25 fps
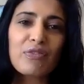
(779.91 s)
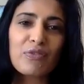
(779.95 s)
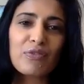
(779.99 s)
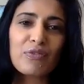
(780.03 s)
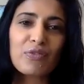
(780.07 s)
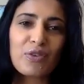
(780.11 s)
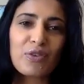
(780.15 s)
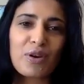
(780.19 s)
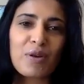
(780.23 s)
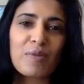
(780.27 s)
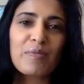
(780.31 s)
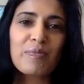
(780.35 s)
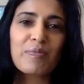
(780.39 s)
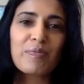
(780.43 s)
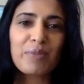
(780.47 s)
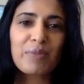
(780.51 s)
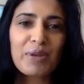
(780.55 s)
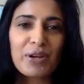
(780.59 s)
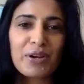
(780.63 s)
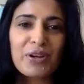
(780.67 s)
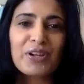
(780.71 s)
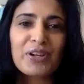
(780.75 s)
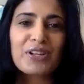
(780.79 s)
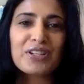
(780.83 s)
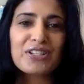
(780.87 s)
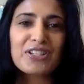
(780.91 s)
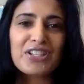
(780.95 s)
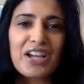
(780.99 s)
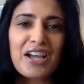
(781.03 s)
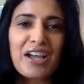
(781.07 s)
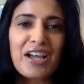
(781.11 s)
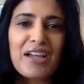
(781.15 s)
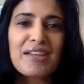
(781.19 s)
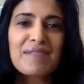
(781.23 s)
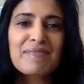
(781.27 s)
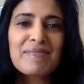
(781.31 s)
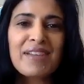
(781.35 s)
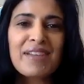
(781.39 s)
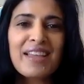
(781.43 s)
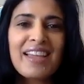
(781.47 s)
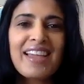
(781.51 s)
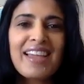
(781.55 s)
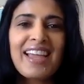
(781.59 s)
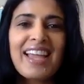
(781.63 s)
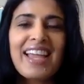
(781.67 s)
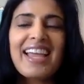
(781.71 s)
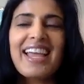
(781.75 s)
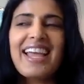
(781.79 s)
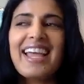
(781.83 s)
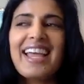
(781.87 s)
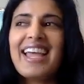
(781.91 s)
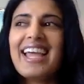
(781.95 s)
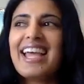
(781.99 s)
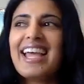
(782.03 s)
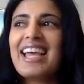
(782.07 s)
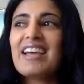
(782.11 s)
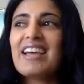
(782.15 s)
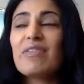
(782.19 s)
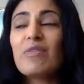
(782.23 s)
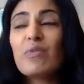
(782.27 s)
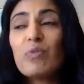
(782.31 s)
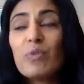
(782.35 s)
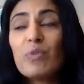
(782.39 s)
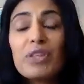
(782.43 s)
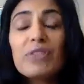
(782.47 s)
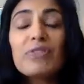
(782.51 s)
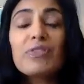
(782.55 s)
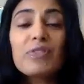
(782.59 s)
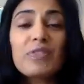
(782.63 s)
for a period of time, and with,